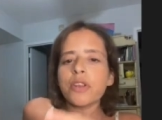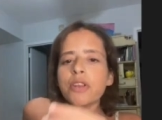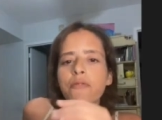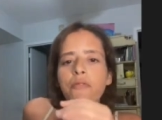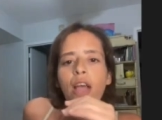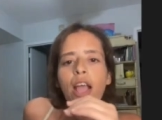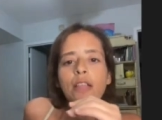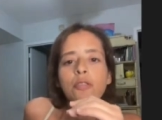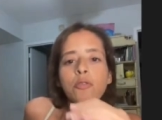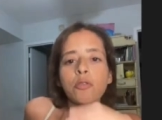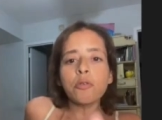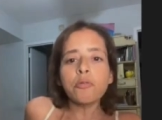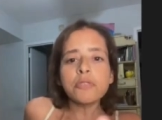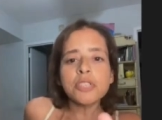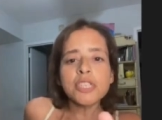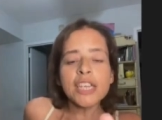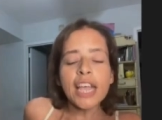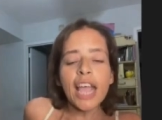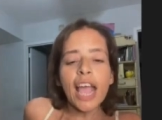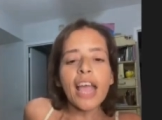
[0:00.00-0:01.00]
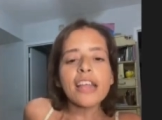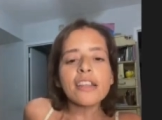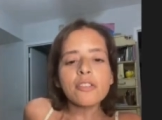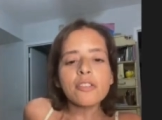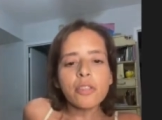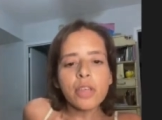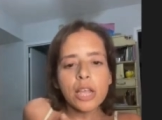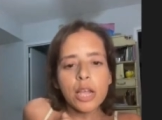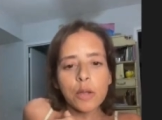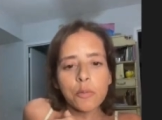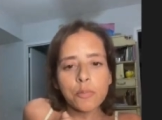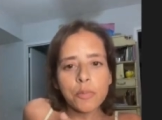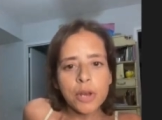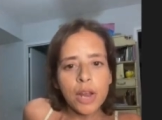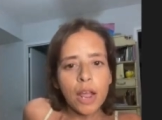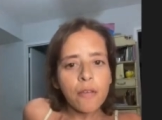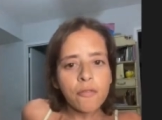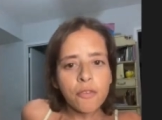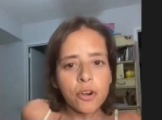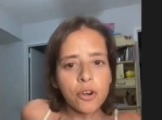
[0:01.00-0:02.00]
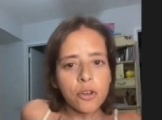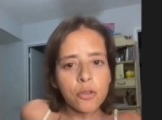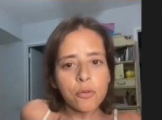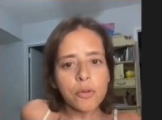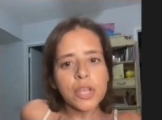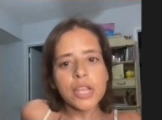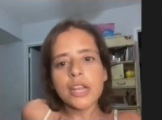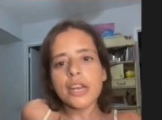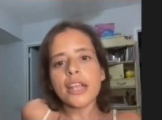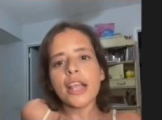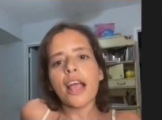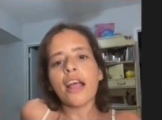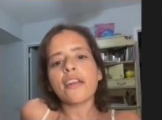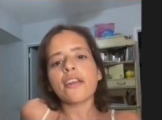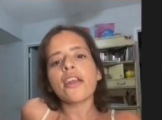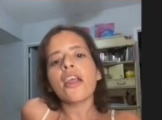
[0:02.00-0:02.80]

But if I lose again, like I'm never doing it again.